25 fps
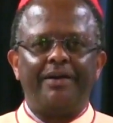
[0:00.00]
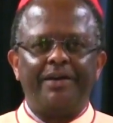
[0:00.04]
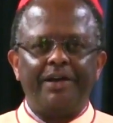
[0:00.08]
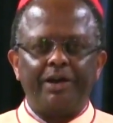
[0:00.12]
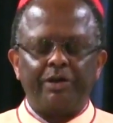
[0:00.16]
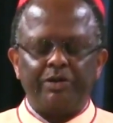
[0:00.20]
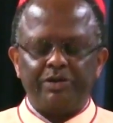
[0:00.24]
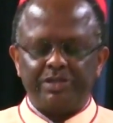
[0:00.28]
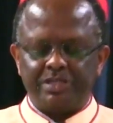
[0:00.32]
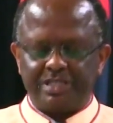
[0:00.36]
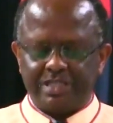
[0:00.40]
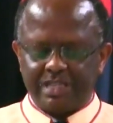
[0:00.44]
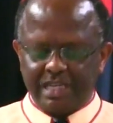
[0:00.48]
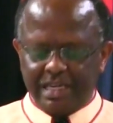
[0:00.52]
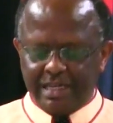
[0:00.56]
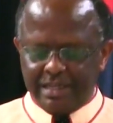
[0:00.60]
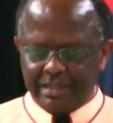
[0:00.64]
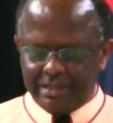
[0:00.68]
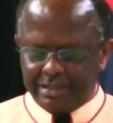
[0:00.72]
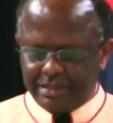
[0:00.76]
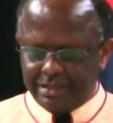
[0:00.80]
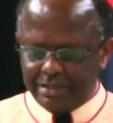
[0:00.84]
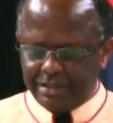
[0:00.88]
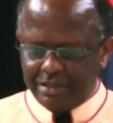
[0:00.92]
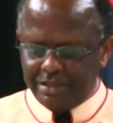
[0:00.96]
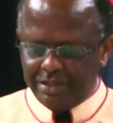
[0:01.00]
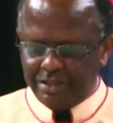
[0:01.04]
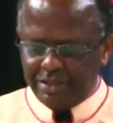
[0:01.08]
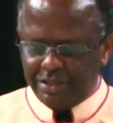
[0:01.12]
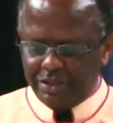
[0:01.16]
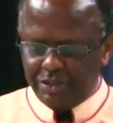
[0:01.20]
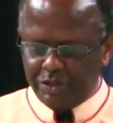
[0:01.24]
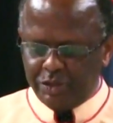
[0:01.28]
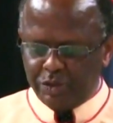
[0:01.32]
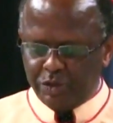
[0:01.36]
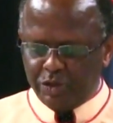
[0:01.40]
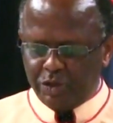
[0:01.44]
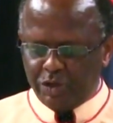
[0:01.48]
reconciled
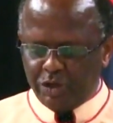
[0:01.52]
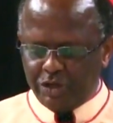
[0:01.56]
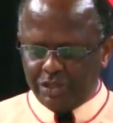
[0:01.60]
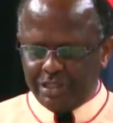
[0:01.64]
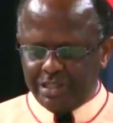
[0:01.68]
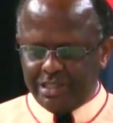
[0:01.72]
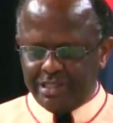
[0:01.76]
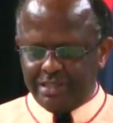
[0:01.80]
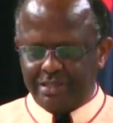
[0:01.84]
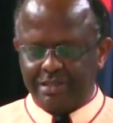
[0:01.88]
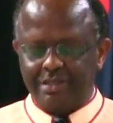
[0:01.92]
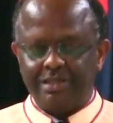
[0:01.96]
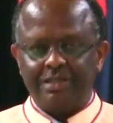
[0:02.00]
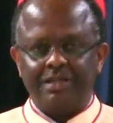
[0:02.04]
to God.